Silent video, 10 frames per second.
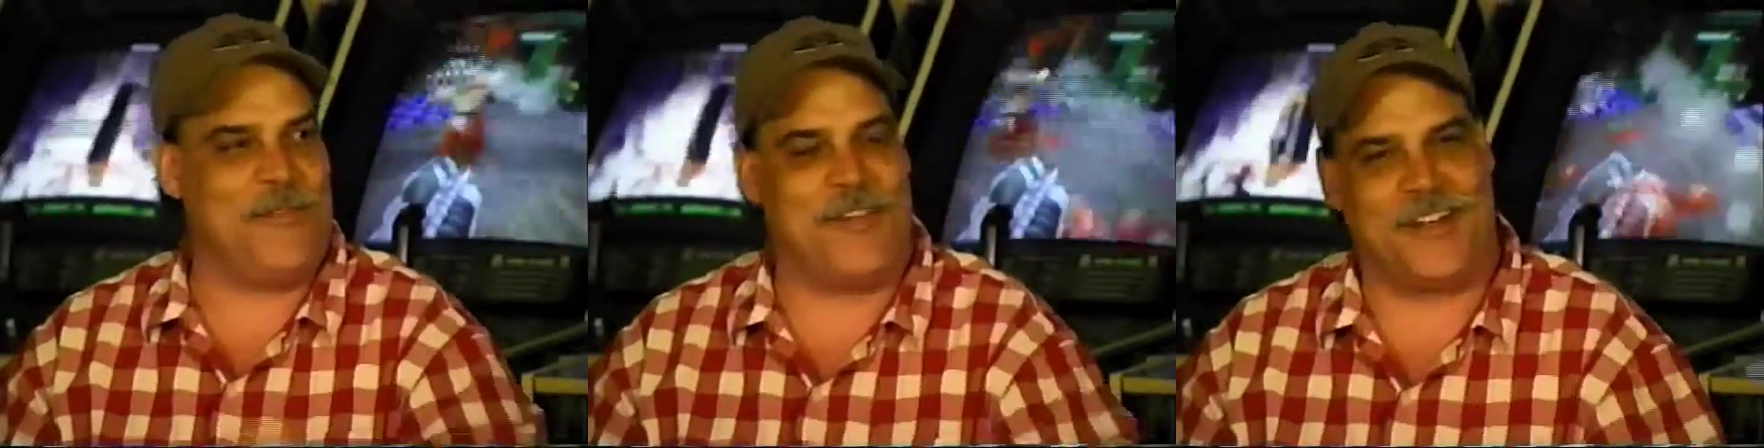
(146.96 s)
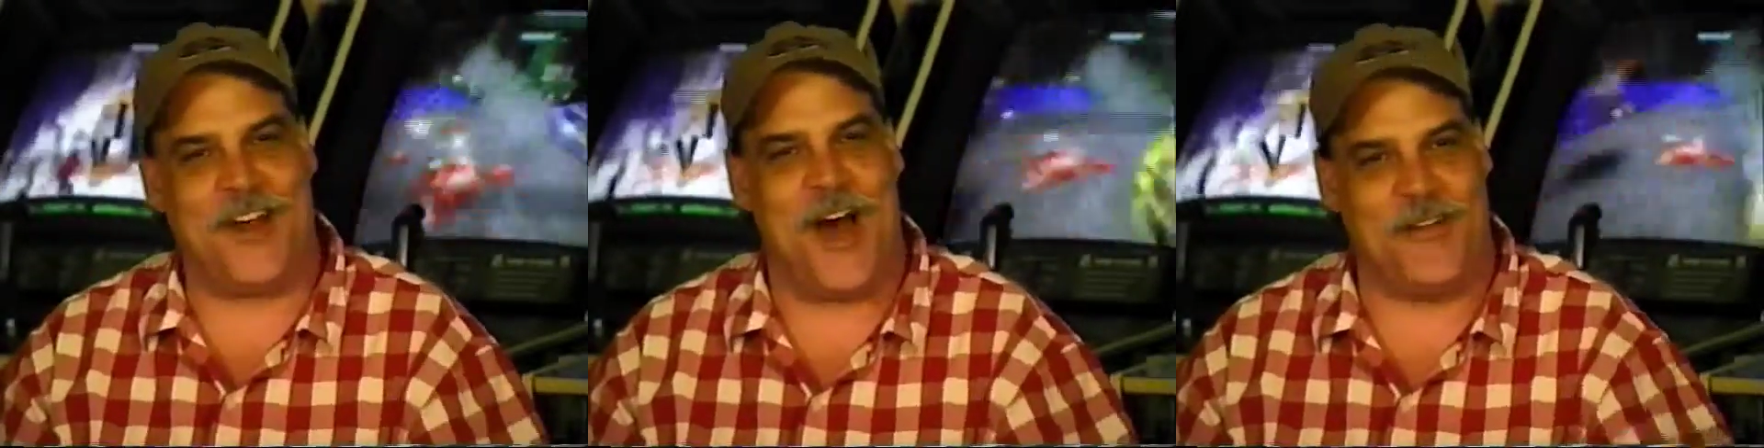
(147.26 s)

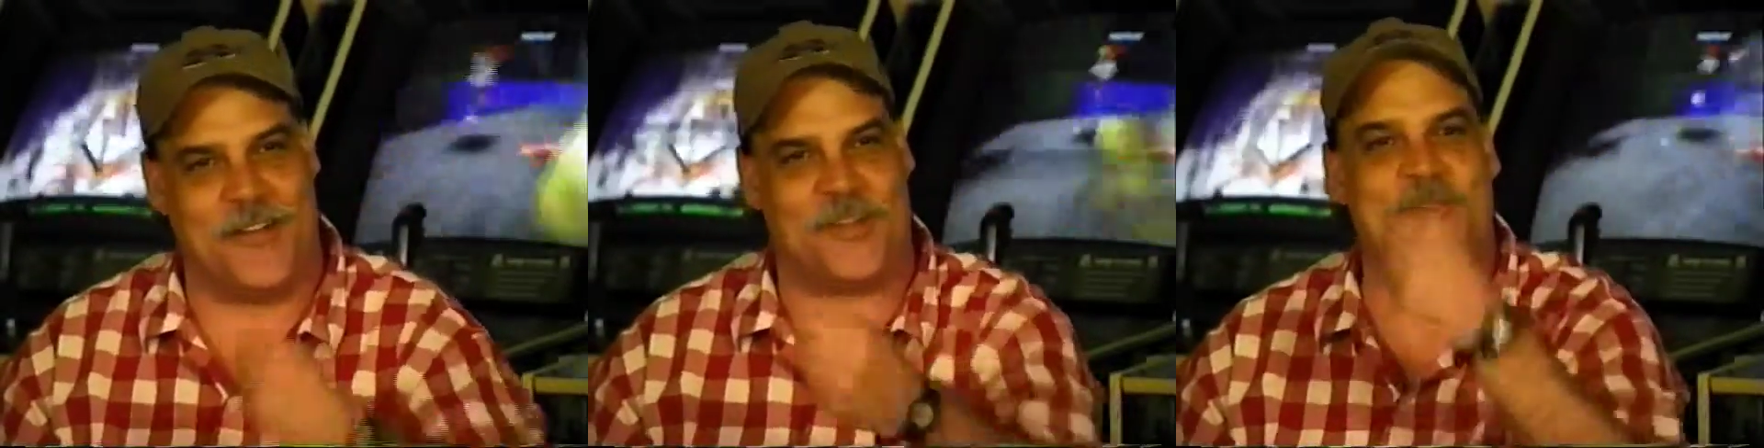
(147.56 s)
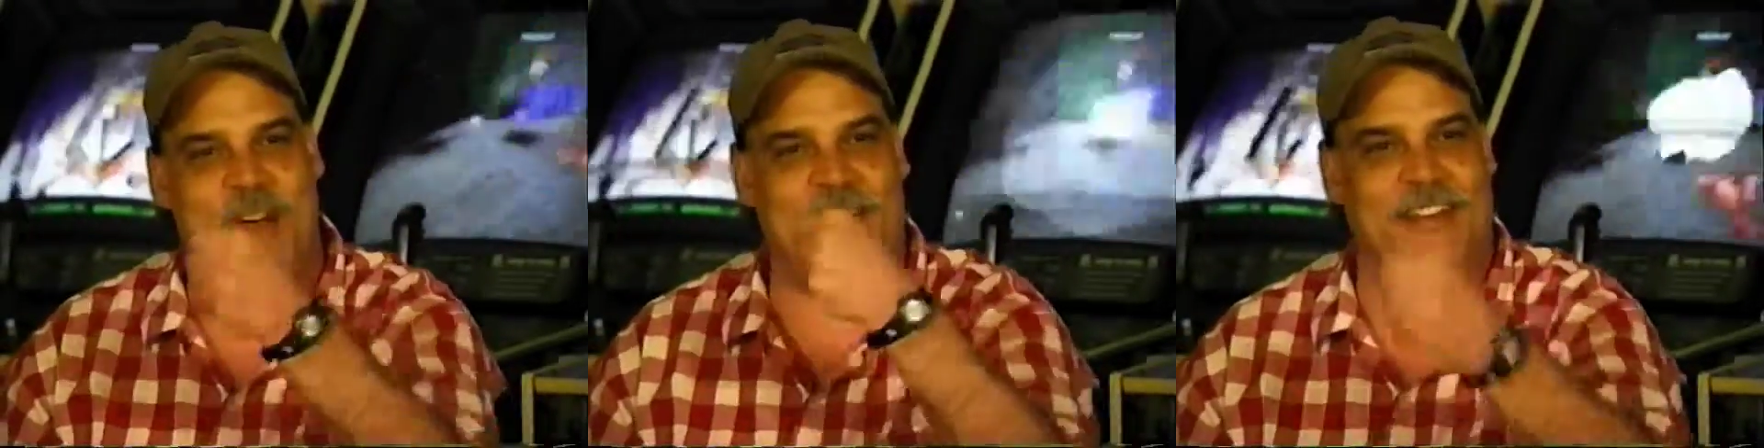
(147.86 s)
the convict,
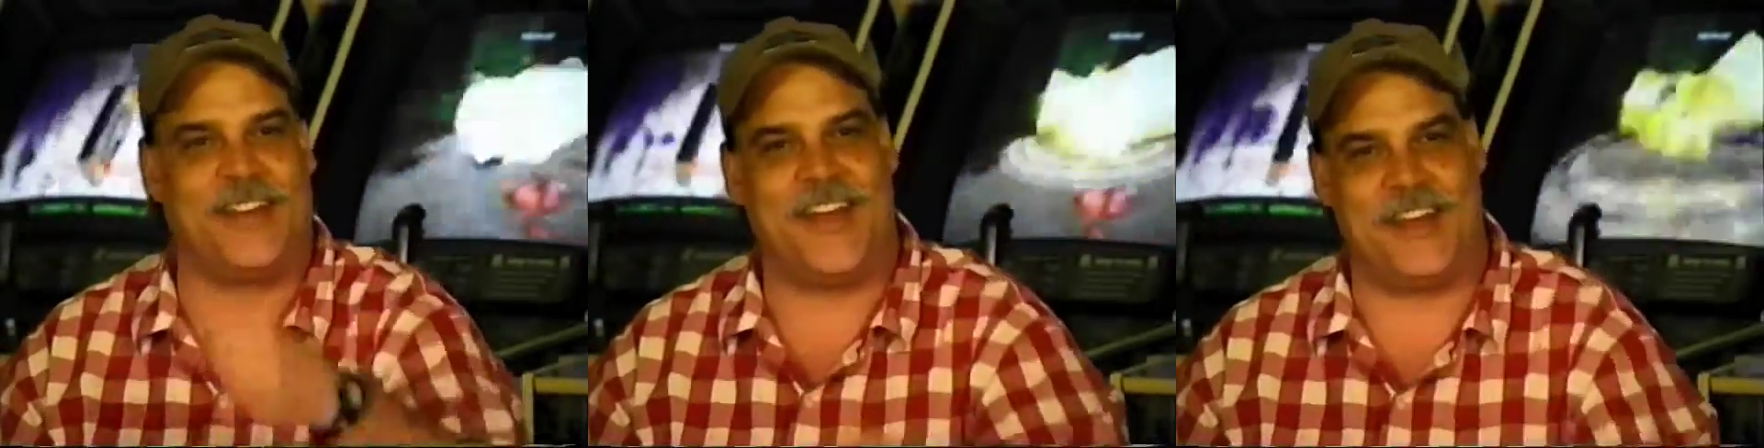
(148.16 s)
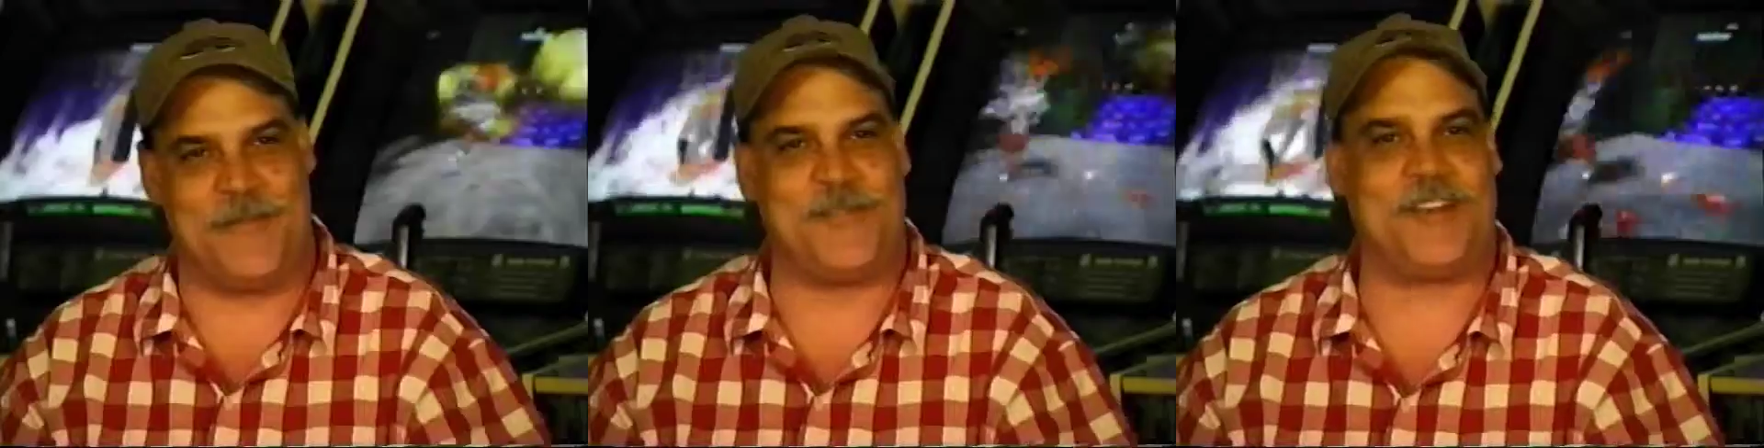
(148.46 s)
trying to
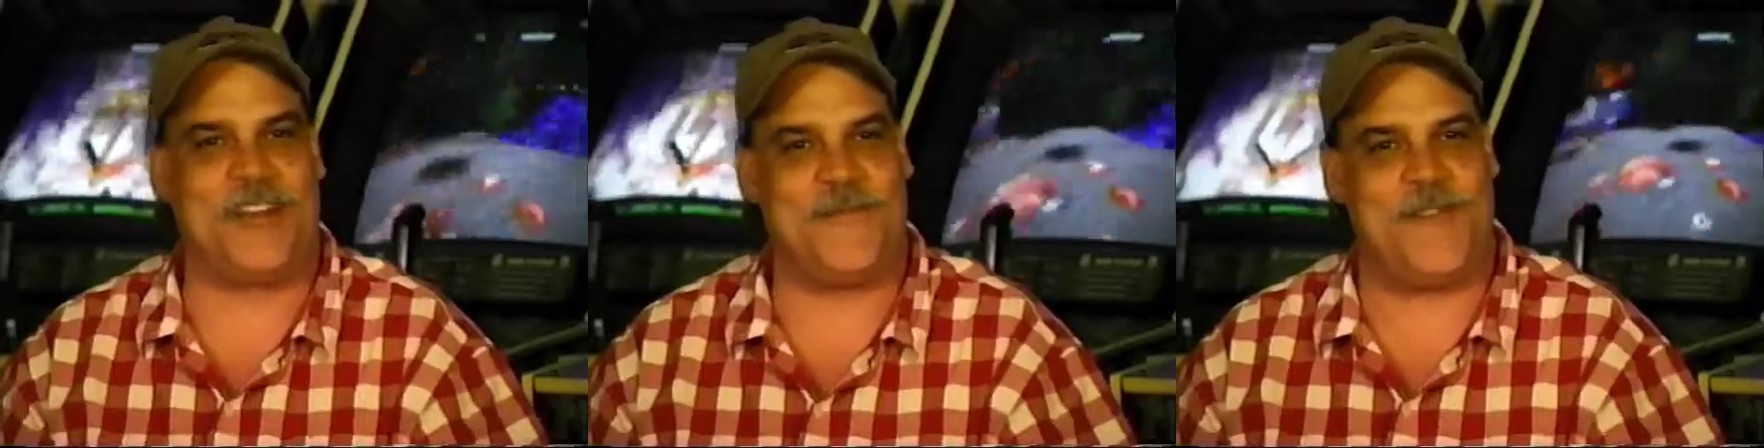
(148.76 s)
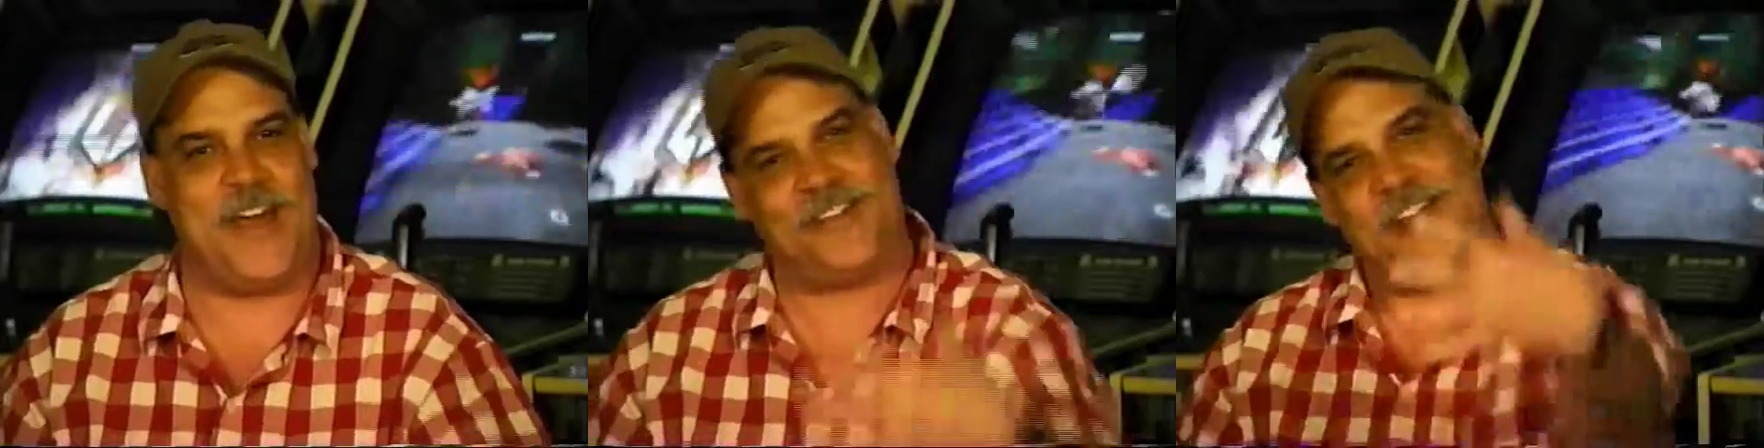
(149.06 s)
get him to
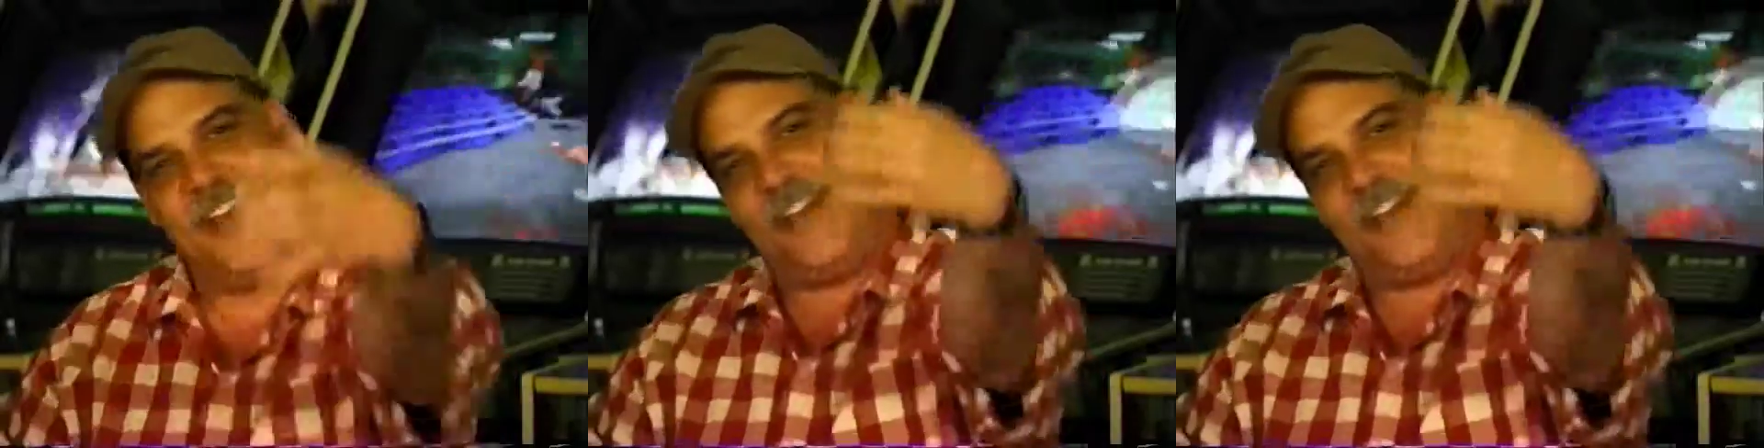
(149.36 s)
confess.